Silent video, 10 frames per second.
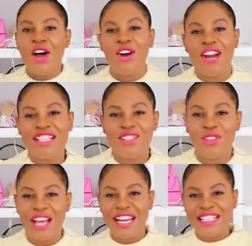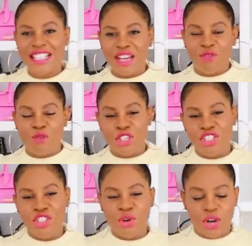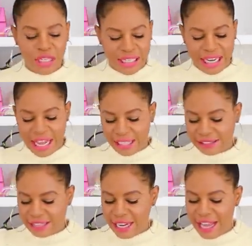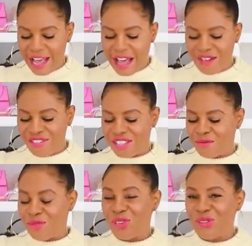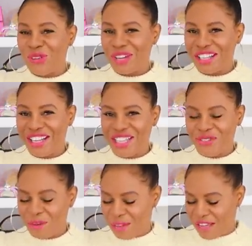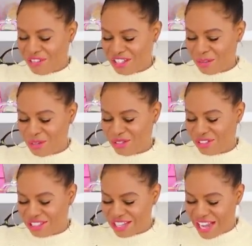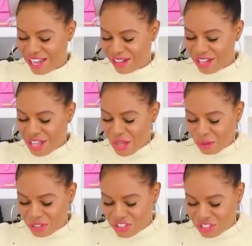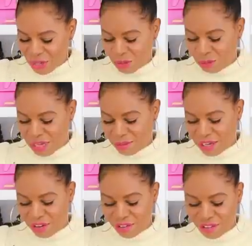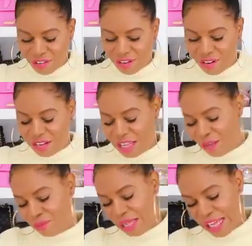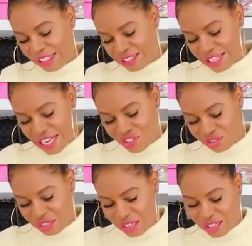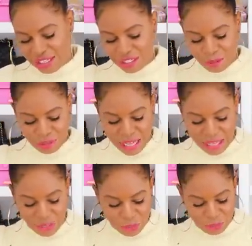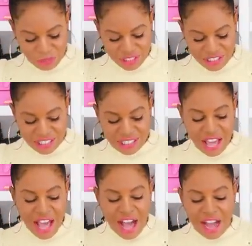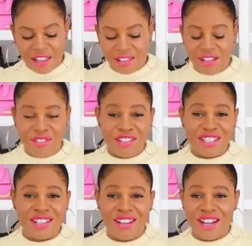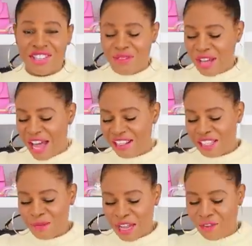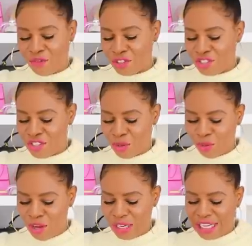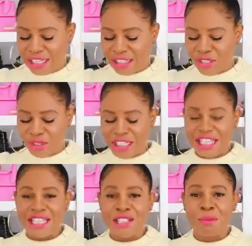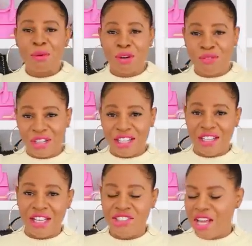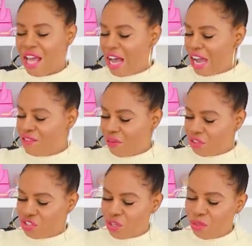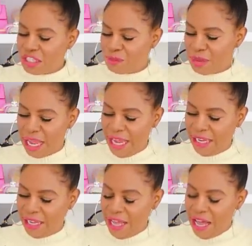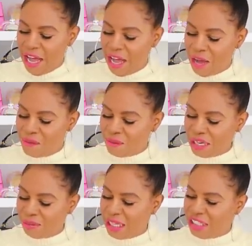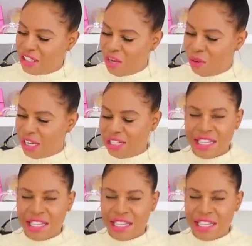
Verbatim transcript: All right, so that is it for Dior. Next, I have this beautiful clutch from F and W Style, which is owned by my girl, um, Alexandra. It's a black-owned business. I love this clutch. I've had this bag for so long. It literally is the perfect clutch. I've never showed this bag, um, but I'm like, you know what?